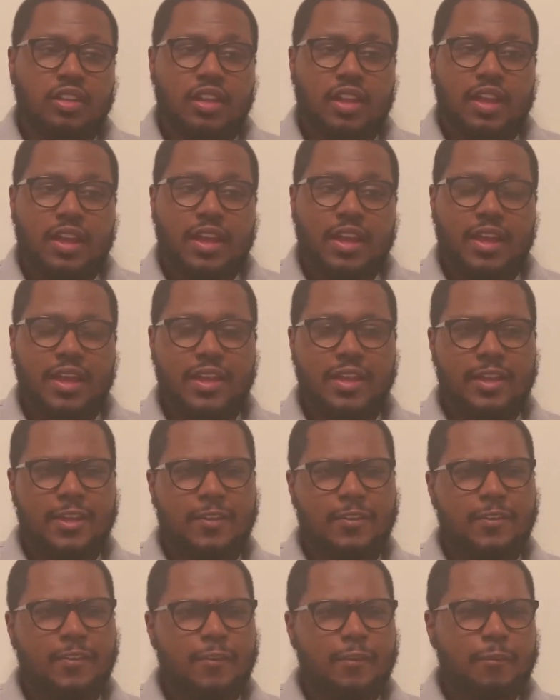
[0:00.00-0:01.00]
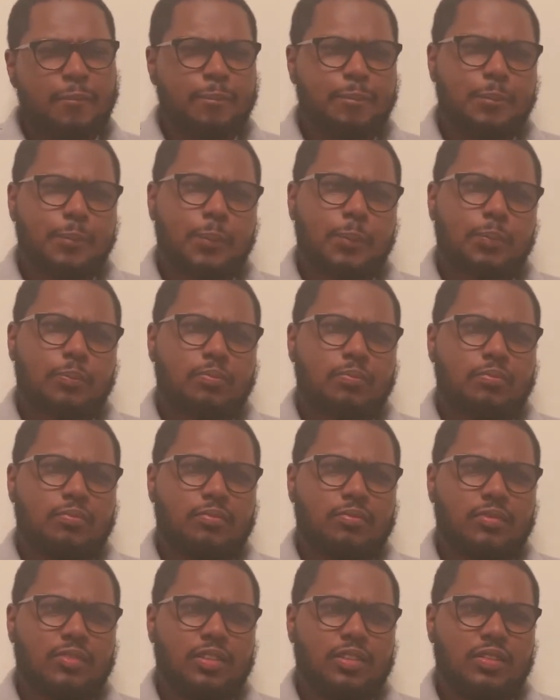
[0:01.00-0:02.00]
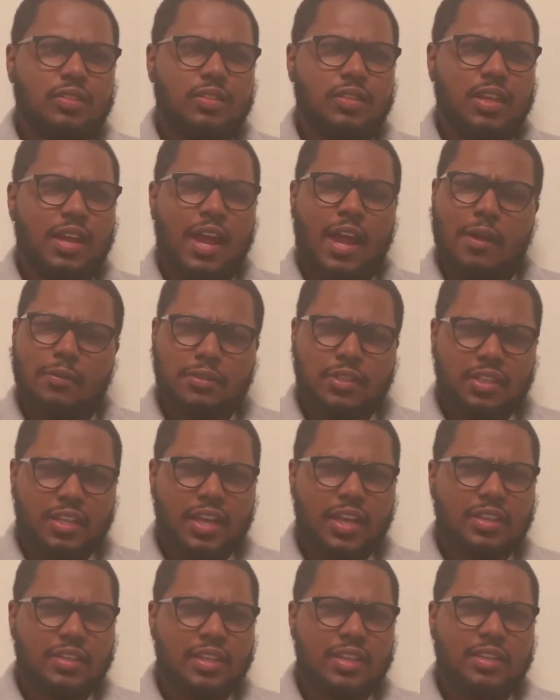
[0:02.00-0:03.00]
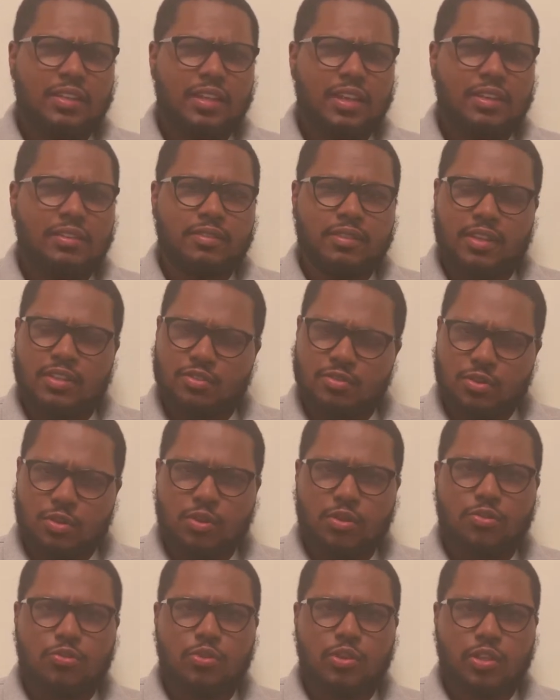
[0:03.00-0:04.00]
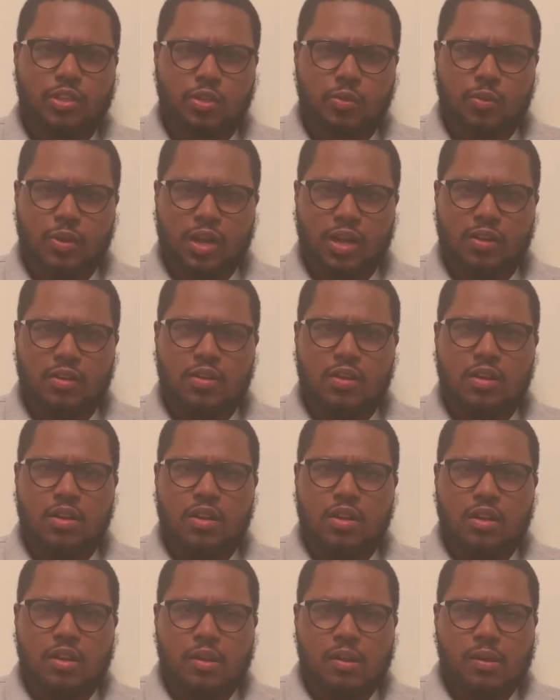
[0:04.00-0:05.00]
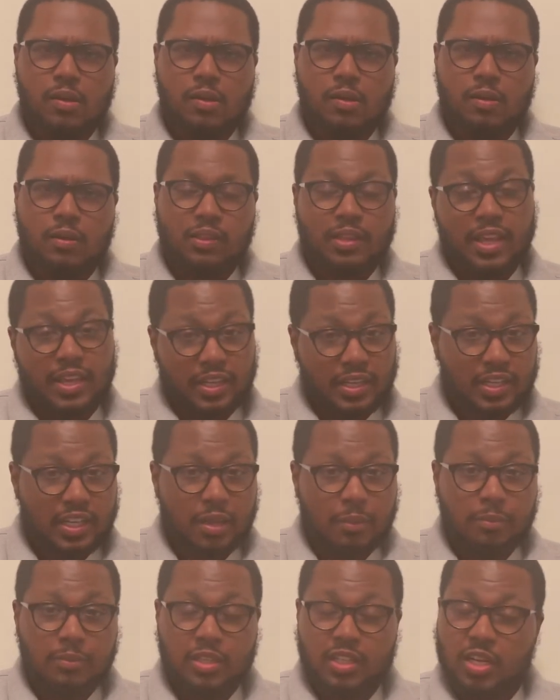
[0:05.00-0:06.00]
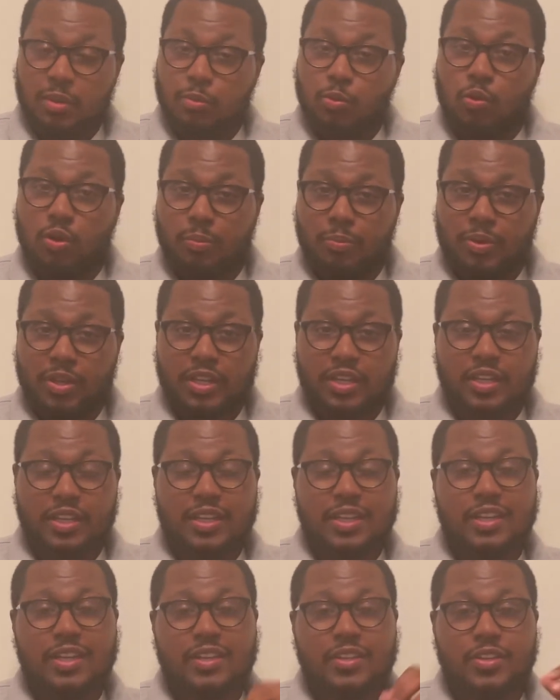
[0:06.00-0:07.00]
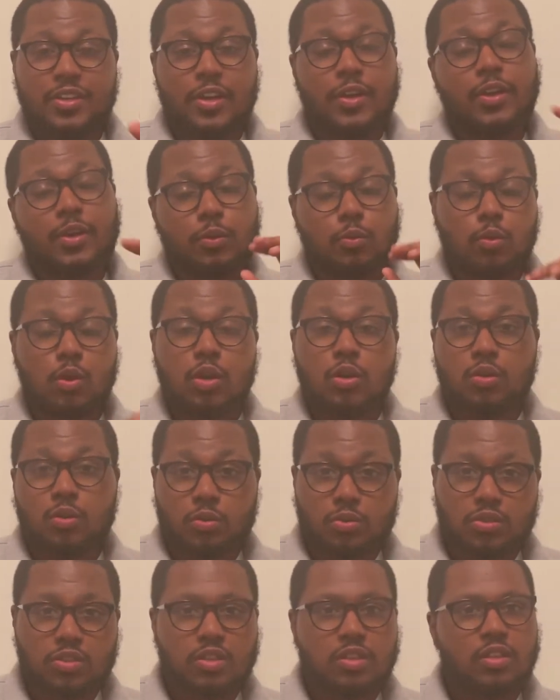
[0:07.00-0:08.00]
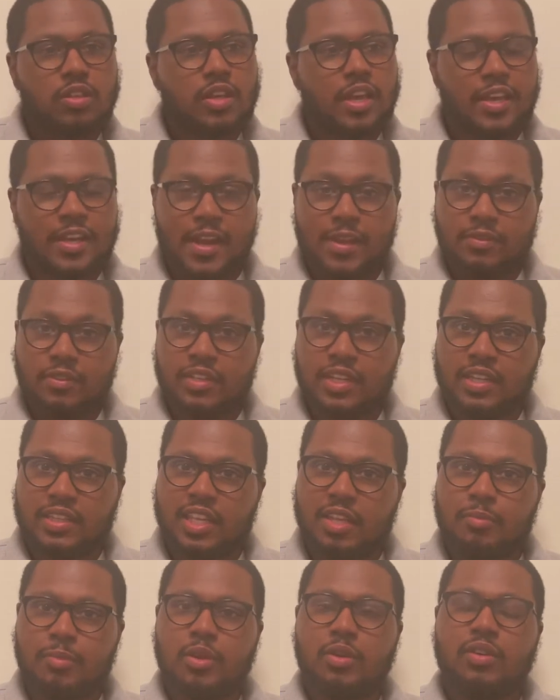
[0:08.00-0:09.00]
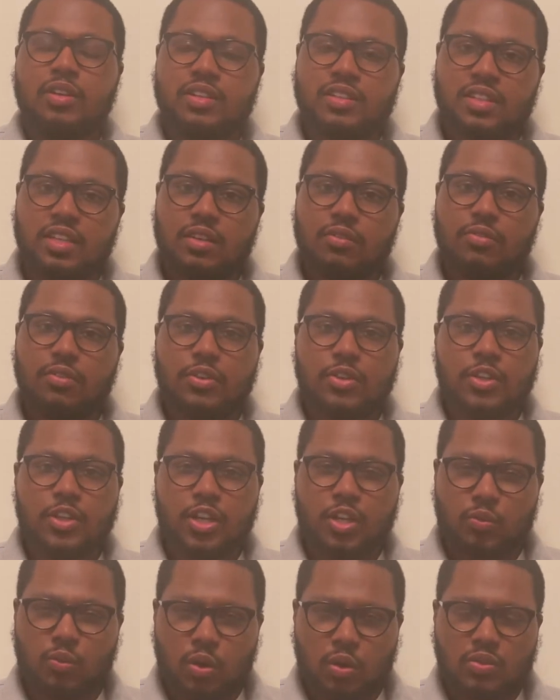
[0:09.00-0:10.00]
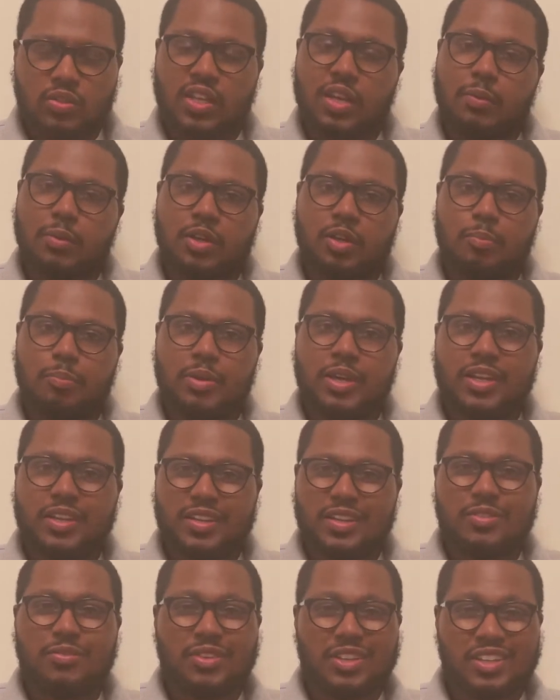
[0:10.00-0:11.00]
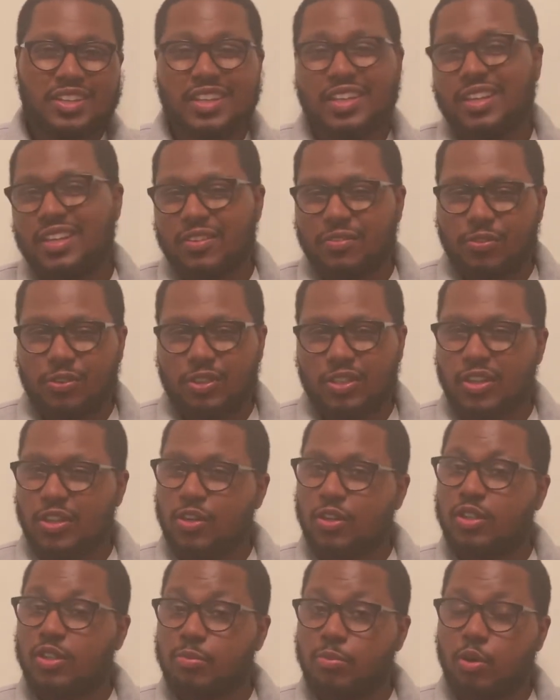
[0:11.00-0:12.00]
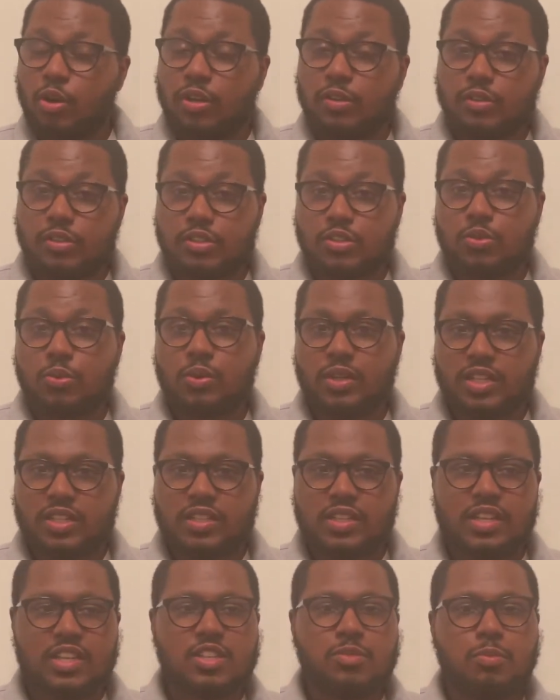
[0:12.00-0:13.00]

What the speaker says: And after that, they struggled for a little while, landing them the #1 pick and getting Derrick Rose. And after that, they built a team for Derrick Rose, and they were competitive again for the early part of the 2010s.